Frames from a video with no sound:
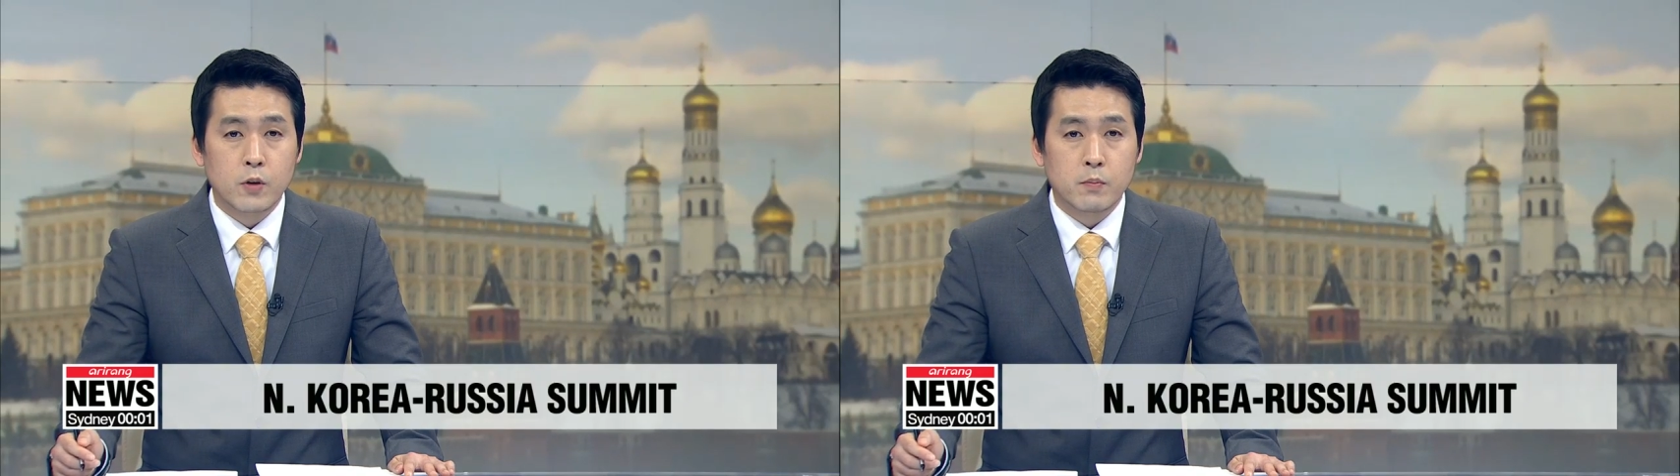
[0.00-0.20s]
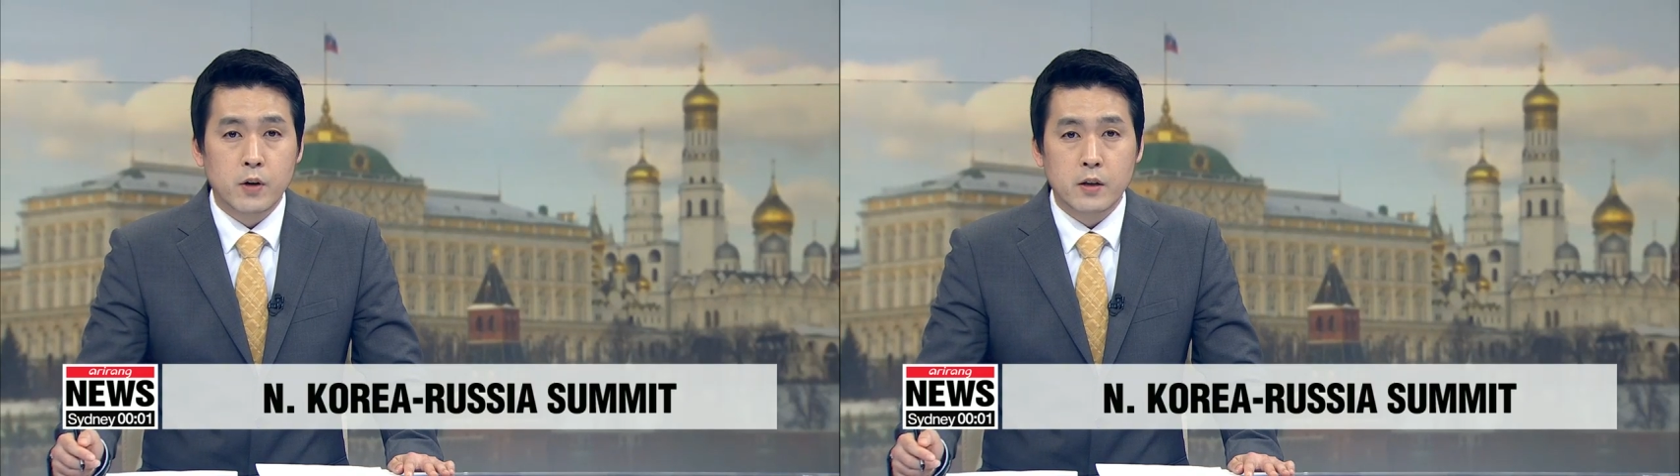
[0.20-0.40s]

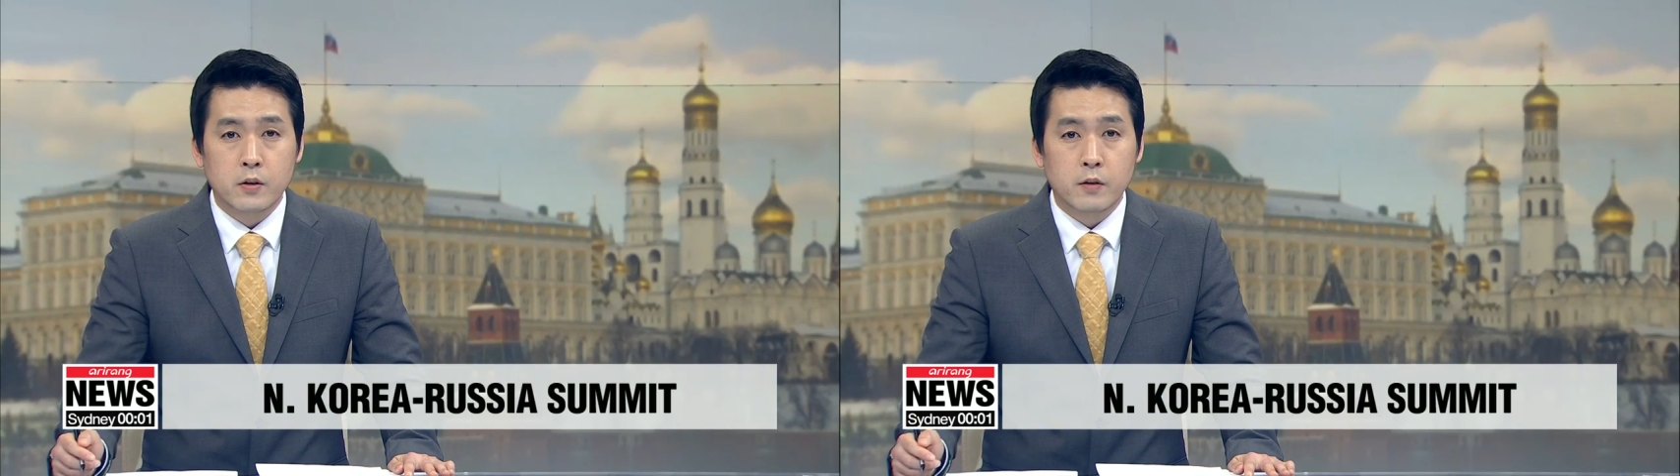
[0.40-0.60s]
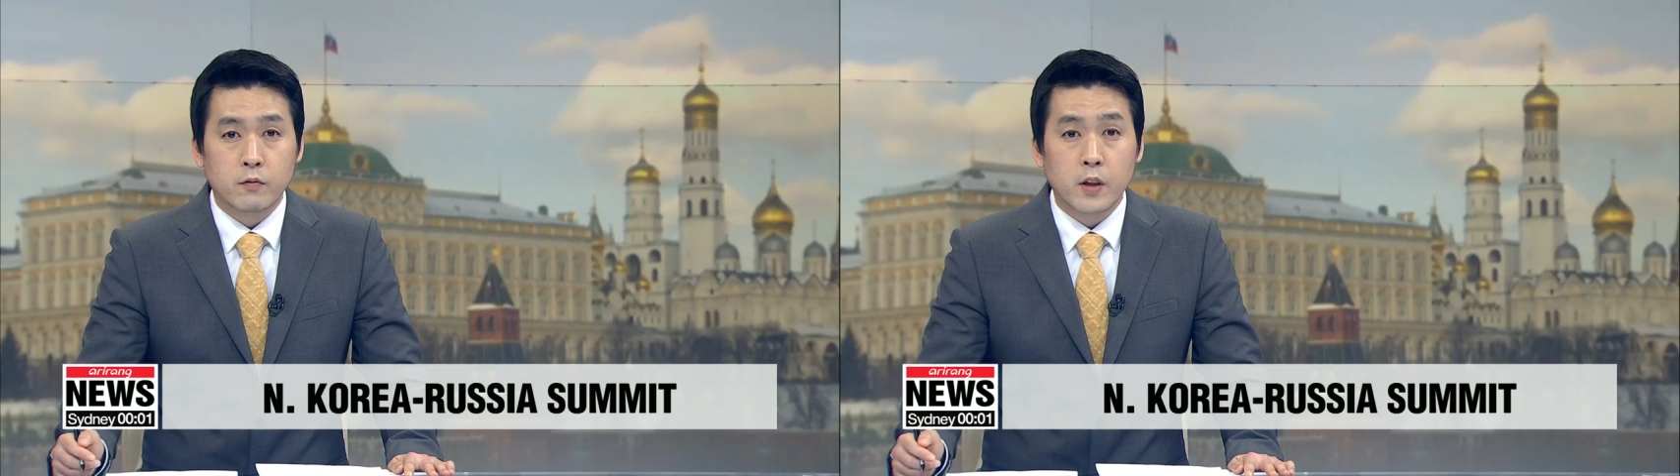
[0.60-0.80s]
with
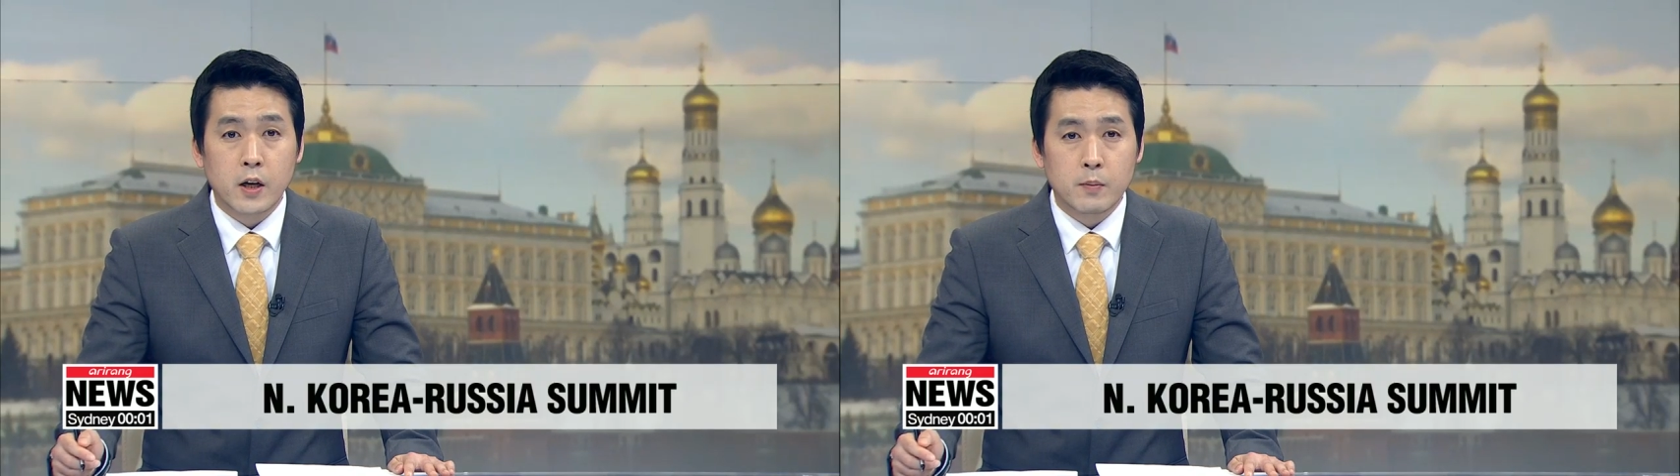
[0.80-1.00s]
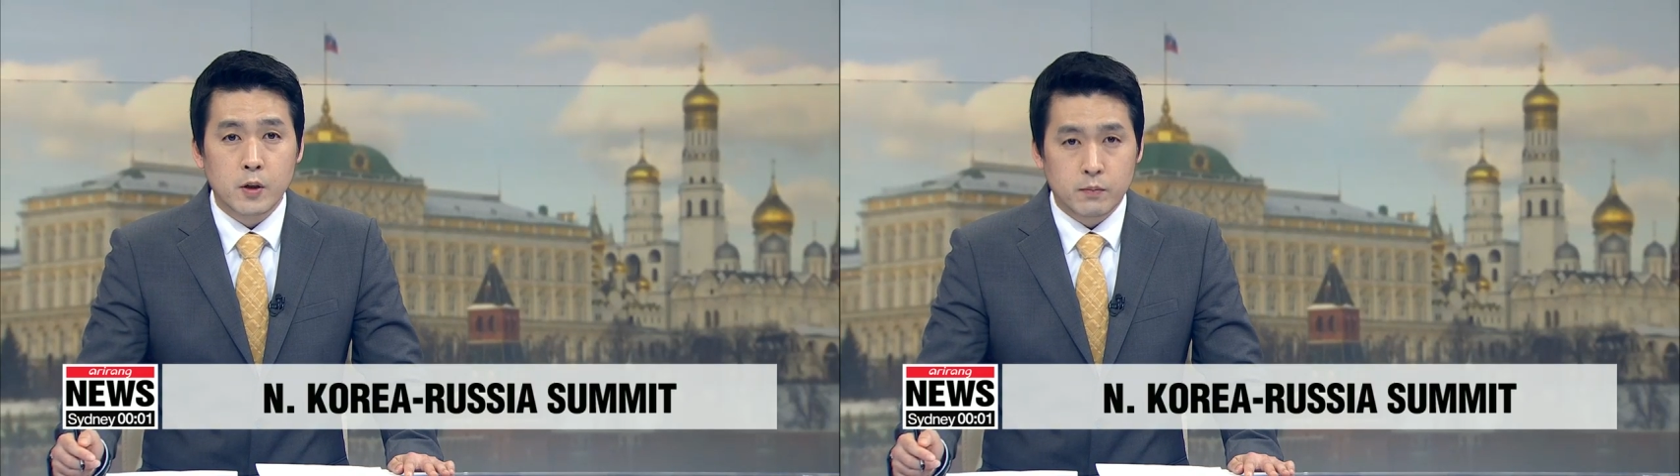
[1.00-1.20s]
President
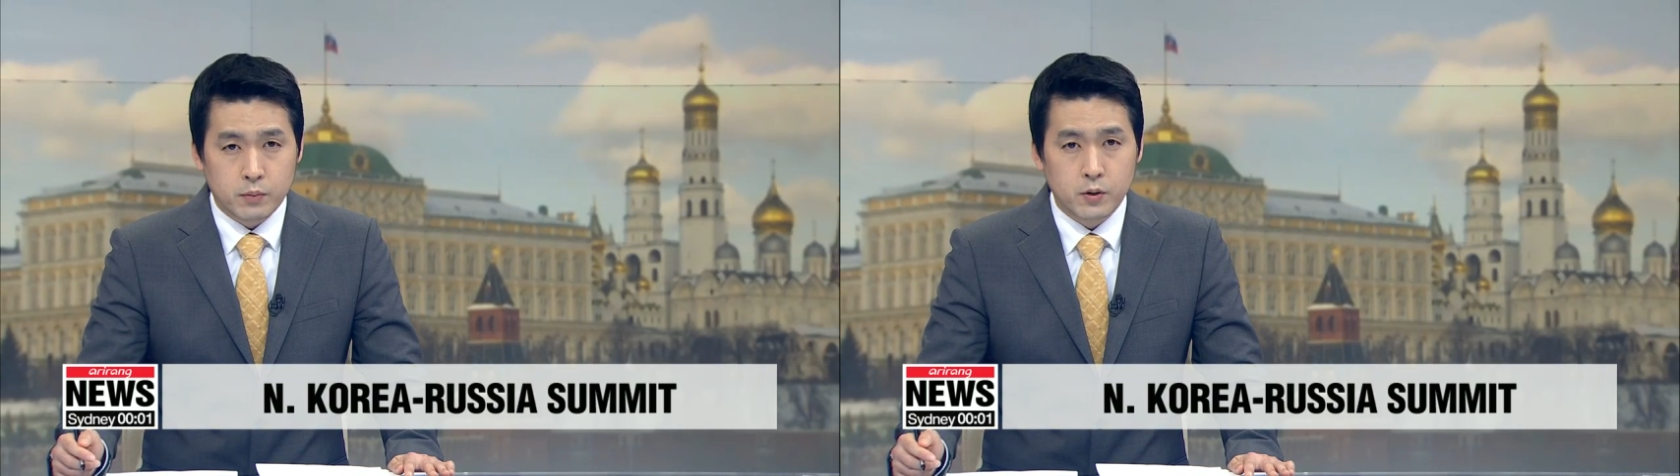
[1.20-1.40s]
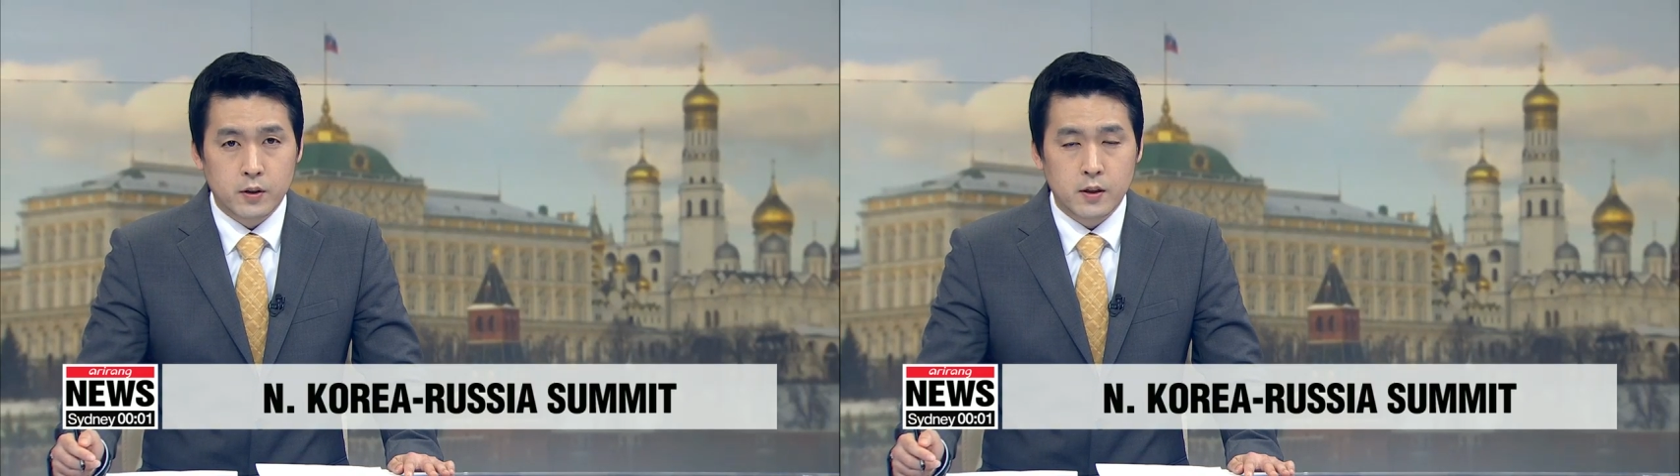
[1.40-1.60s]
Vladimir
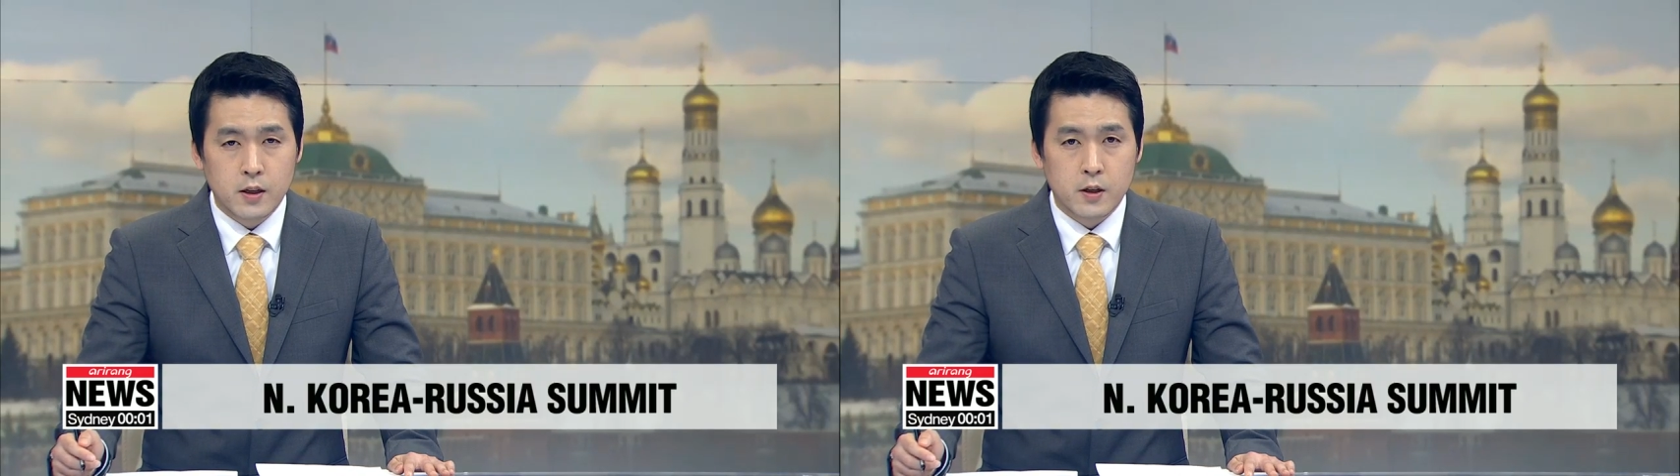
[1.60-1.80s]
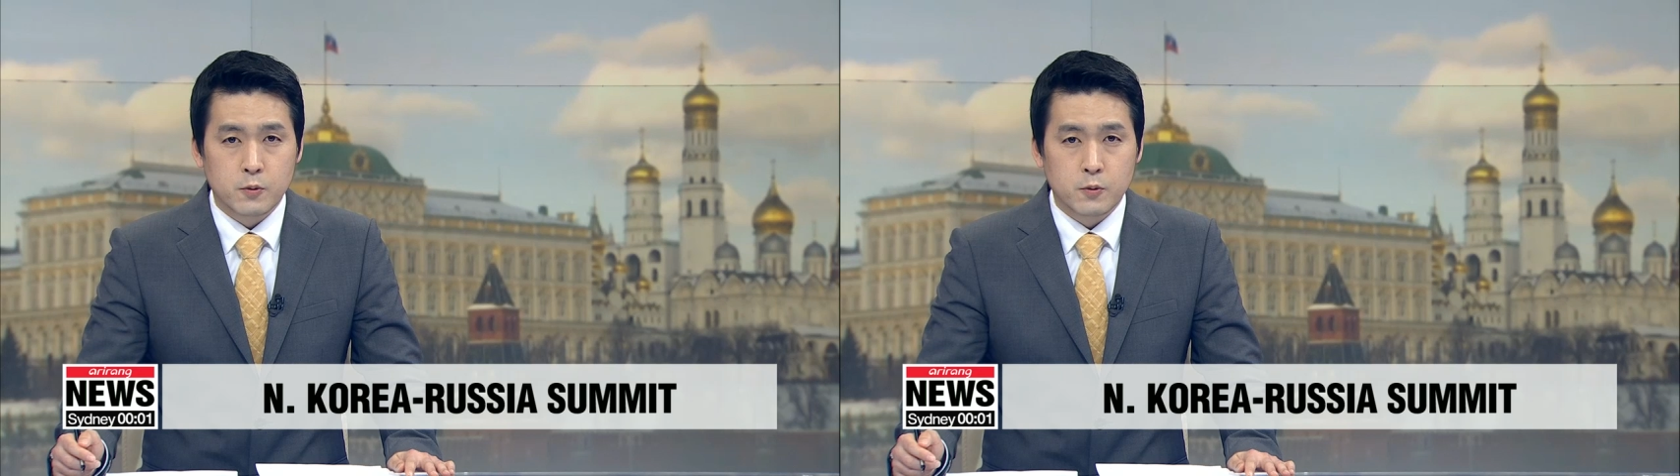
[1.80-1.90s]
Putin.